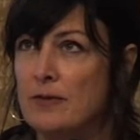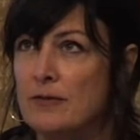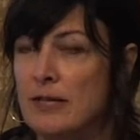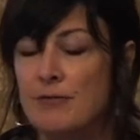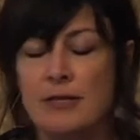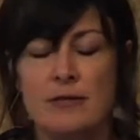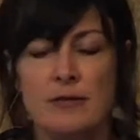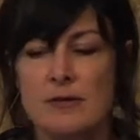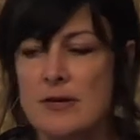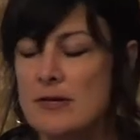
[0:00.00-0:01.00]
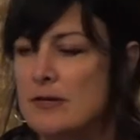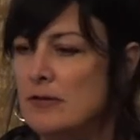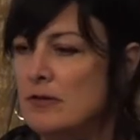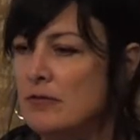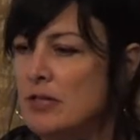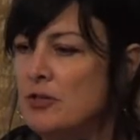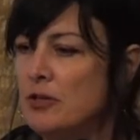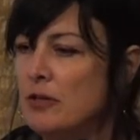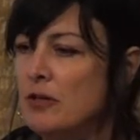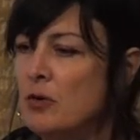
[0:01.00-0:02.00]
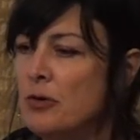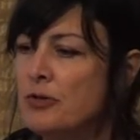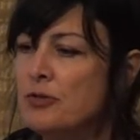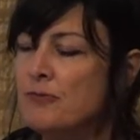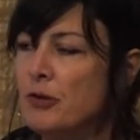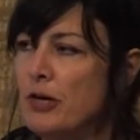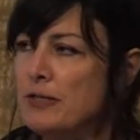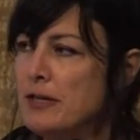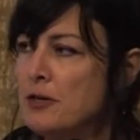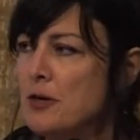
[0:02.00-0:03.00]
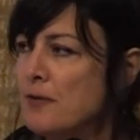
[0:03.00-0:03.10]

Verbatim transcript: David is teaching a course for us here